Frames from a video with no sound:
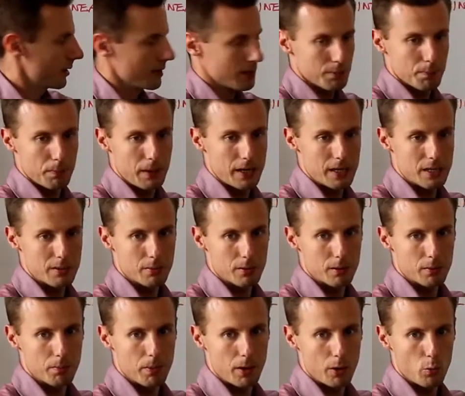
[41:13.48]

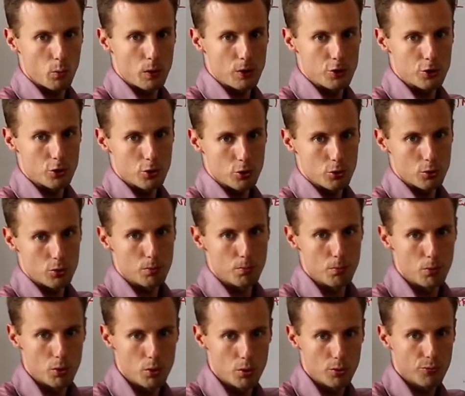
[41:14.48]
displacement by which you should
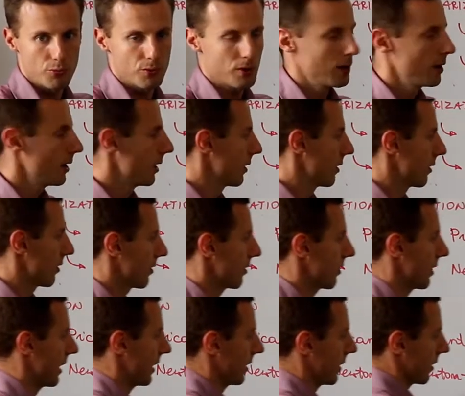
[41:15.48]
move.
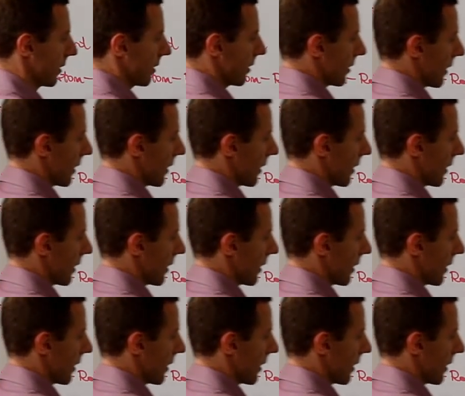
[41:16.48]
Then,